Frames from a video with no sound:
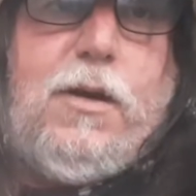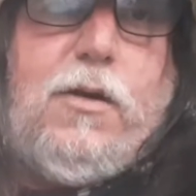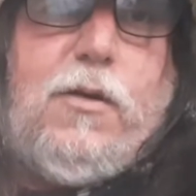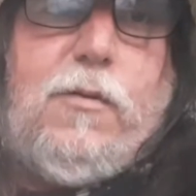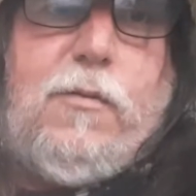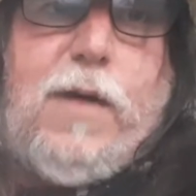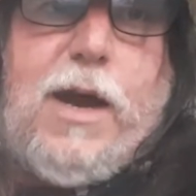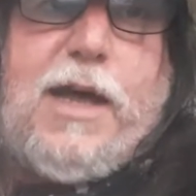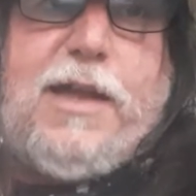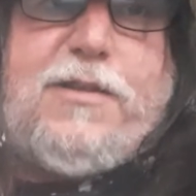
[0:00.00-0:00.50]

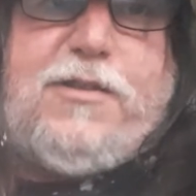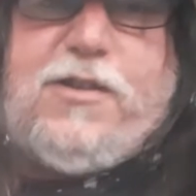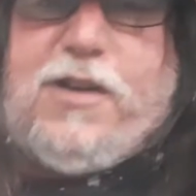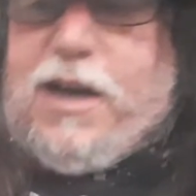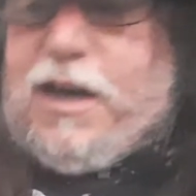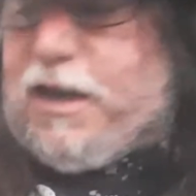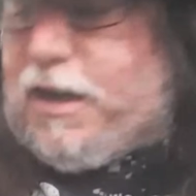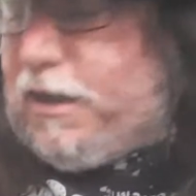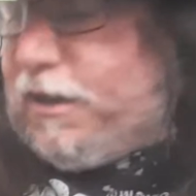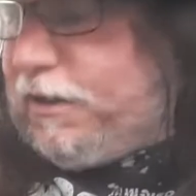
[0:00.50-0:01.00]

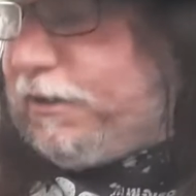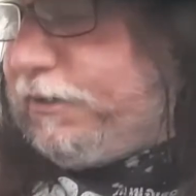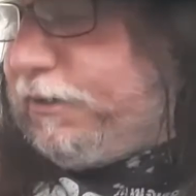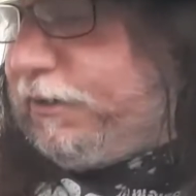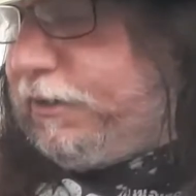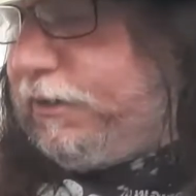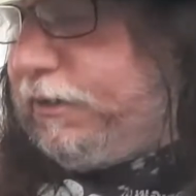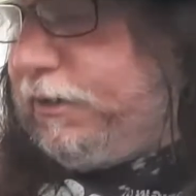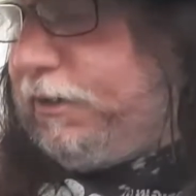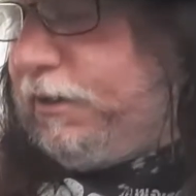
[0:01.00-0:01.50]
Wrathchild,
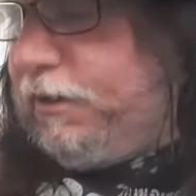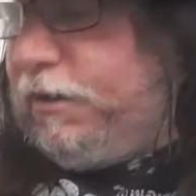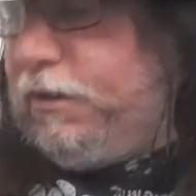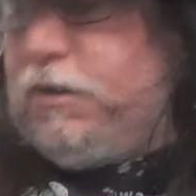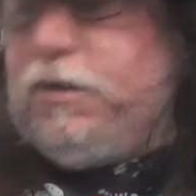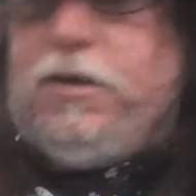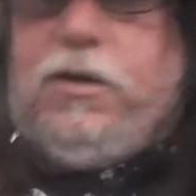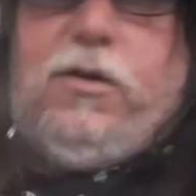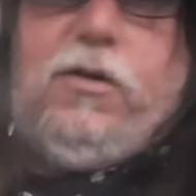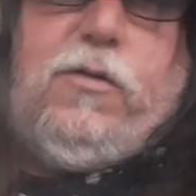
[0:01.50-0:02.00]

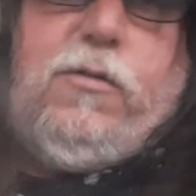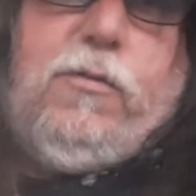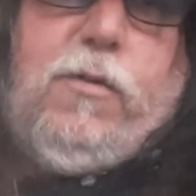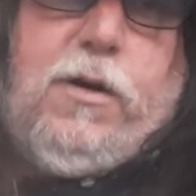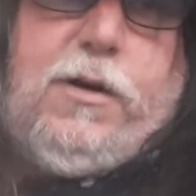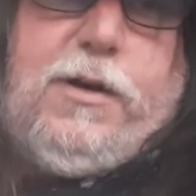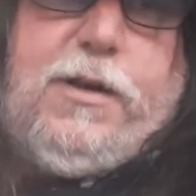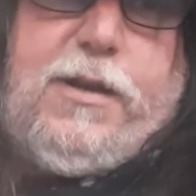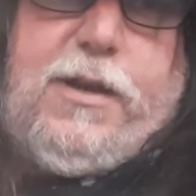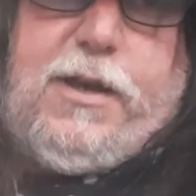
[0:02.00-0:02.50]

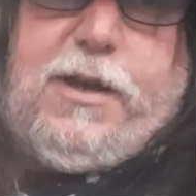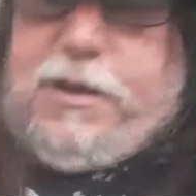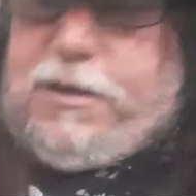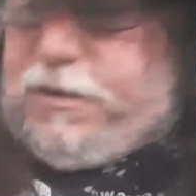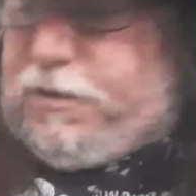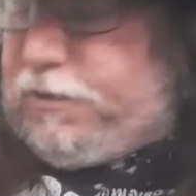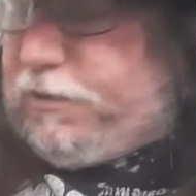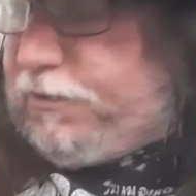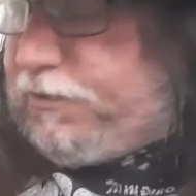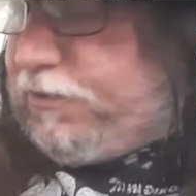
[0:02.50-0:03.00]
Run to the
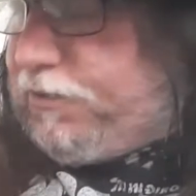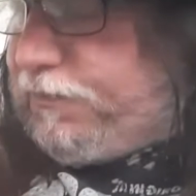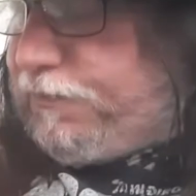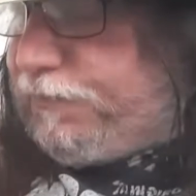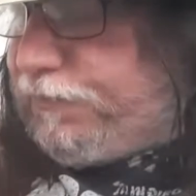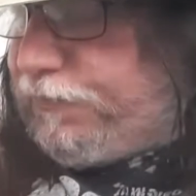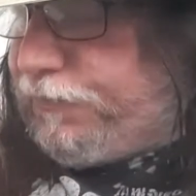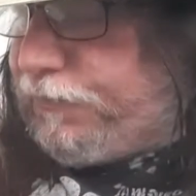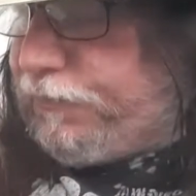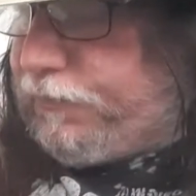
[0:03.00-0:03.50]
Hills,
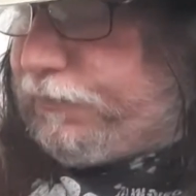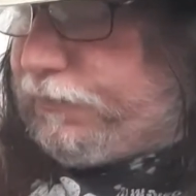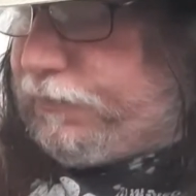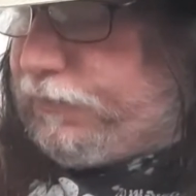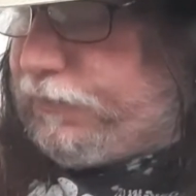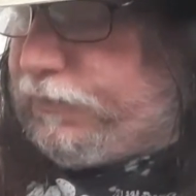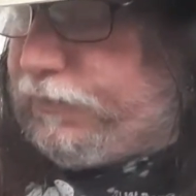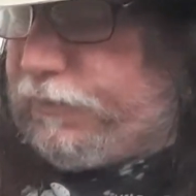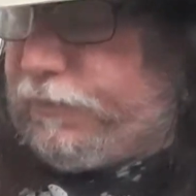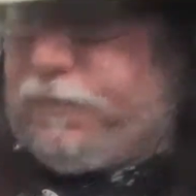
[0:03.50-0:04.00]

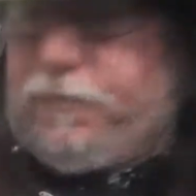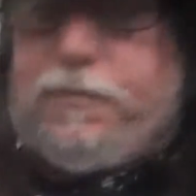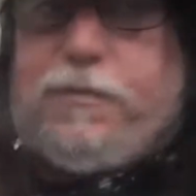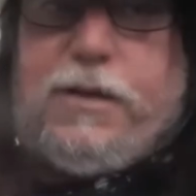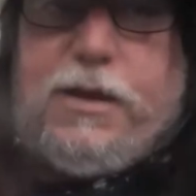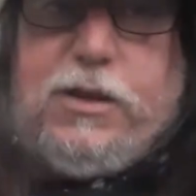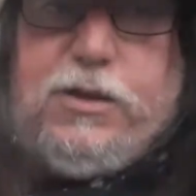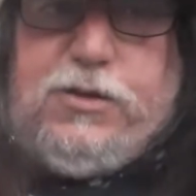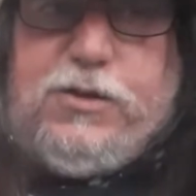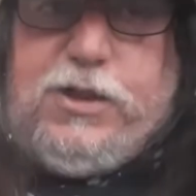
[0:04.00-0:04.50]

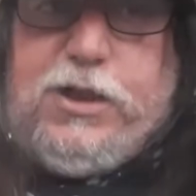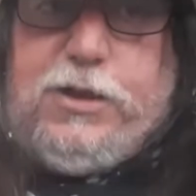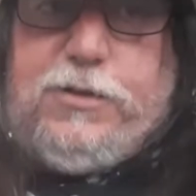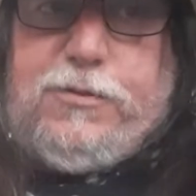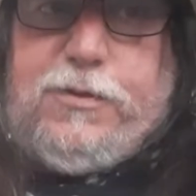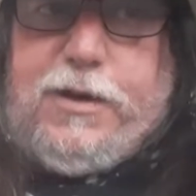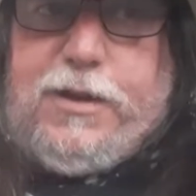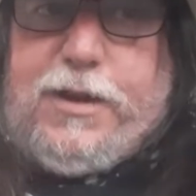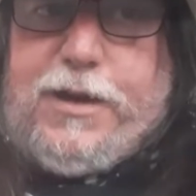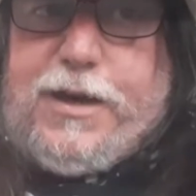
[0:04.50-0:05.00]
and
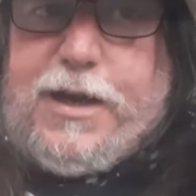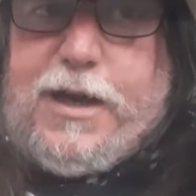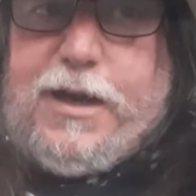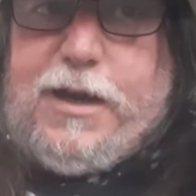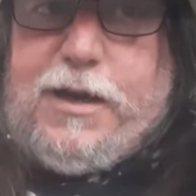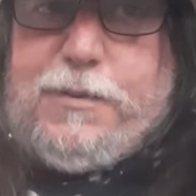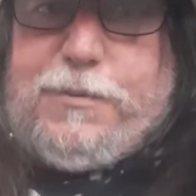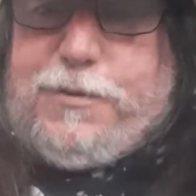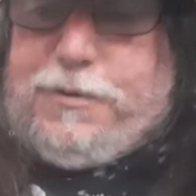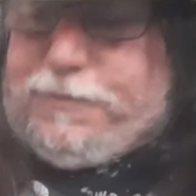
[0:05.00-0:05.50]
Children of the
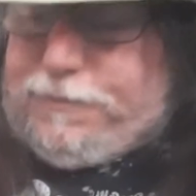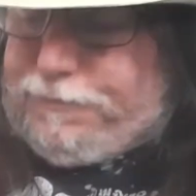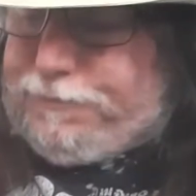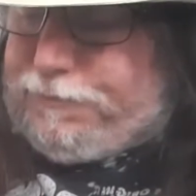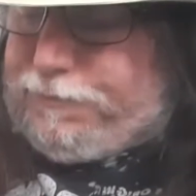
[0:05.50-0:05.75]
Damned,